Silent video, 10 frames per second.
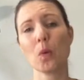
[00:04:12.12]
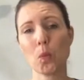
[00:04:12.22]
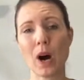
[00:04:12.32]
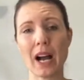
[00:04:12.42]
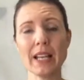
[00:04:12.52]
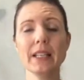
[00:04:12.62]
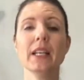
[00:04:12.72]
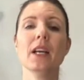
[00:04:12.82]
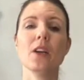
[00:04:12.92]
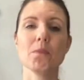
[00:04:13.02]
Why?
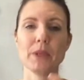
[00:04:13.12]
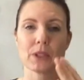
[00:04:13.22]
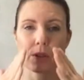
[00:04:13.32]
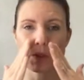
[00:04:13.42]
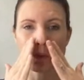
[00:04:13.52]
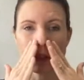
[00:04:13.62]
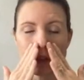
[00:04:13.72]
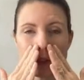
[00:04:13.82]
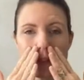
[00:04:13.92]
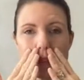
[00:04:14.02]
Because when
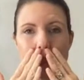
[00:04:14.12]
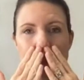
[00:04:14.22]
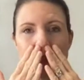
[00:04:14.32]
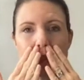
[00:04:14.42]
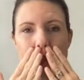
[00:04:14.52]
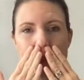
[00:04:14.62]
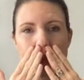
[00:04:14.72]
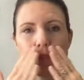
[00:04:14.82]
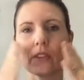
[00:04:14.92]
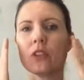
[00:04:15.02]
you consider the
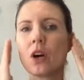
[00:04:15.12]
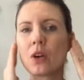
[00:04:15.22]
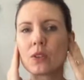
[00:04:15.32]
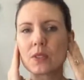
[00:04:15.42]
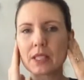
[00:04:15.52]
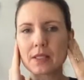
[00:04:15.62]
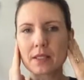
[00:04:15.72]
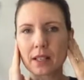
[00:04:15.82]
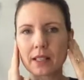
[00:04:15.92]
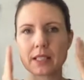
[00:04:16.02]
inside of the nose, the
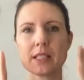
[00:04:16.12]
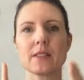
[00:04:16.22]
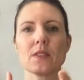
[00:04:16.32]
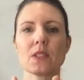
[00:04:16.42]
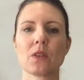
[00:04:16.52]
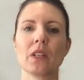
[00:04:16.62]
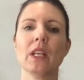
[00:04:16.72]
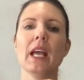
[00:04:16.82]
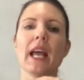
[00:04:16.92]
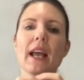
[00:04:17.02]
inside of the ears and so on,
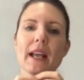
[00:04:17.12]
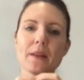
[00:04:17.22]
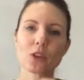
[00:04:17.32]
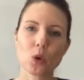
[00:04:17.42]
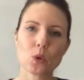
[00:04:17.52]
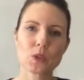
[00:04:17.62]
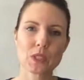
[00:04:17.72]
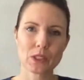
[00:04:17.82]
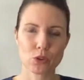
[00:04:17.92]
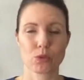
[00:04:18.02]

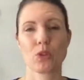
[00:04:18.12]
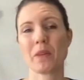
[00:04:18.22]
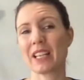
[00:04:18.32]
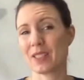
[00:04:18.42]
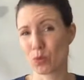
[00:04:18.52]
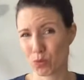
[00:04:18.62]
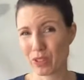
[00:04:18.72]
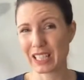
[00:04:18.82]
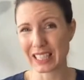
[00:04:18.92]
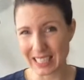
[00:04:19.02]
causing trauma is
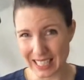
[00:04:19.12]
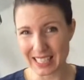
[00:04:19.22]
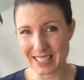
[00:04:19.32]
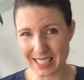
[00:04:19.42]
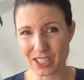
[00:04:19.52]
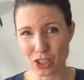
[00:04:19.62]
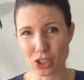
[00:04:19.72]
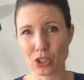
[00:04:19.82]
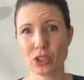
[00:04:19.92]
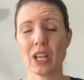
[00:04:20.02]
really easy to
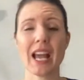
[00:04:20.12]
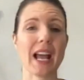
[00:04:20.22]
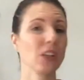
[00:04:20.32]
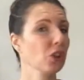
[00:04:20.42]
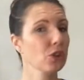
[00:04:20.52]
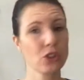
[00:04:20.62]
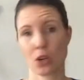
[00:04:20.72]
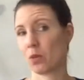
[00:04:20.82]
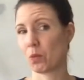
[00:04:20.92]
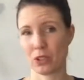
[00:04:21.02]
do, and you
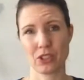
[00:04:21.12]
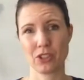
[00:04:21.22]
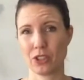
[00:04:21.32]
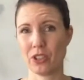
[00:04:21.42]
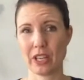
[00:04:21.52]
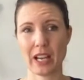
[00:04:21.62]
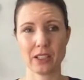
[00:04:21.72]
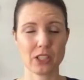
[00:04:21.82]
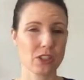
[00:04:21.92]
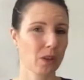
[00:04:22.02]
don't want to do that.
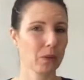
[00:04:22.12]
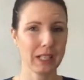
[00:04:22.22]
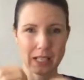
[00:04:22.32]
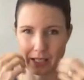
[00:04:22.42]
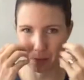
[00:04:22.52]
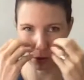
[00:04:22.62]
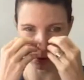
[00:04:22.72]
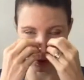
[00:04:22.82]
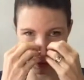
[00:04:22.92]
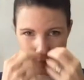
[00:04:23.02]
You don't want to end up
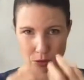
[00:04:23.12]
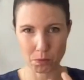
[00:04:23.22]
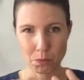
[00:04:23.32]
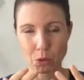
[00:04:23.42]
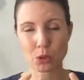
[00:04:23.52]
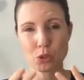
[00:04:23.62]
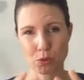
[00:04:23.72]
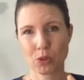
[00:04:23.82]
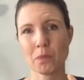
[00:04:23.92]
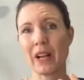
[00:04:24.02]
causing more
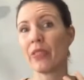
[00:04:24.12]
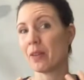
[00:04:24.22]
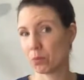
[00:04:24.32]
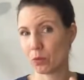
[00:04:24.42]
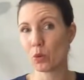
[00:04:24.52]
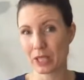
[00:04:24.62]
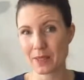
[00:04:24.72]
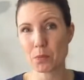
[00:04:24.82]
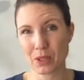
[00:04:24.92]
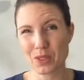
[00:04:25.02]
trauma than what
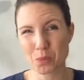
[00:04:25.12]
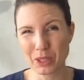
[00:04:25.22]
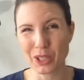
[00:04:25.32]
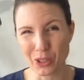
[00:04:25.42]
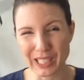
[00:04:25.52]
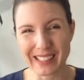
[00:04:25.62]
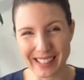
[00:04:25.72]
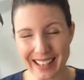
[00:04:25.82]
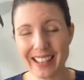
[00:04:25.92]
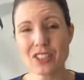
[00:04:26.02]
is possibly already
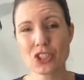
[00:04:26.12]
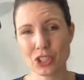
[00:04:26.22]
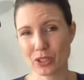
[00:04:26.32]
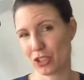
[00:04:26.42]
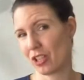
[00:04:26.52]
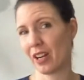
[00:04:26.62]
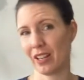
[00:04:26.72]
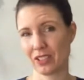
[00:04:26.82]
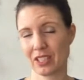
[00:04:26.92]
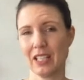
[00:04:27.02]
there to your
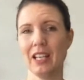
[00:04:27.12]
child.